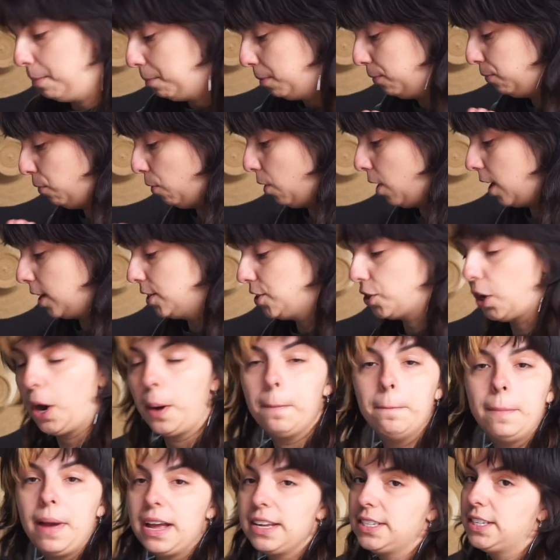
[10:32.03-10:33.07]
before I start
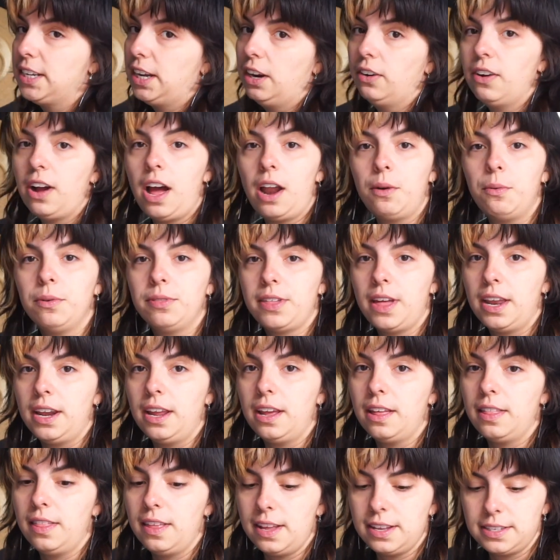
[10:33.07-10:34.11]
messing around with
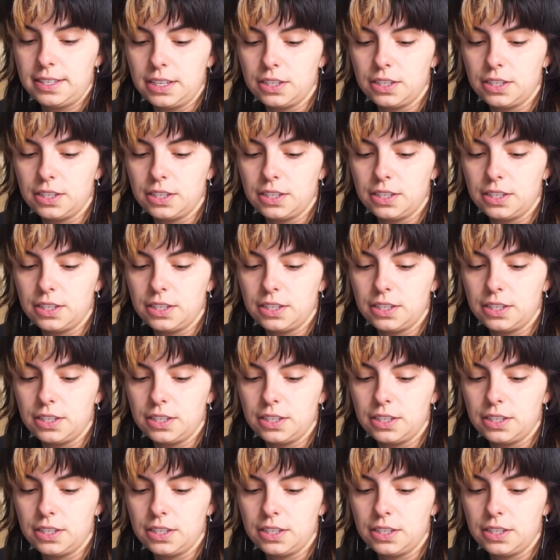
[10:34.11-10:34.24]
any of this.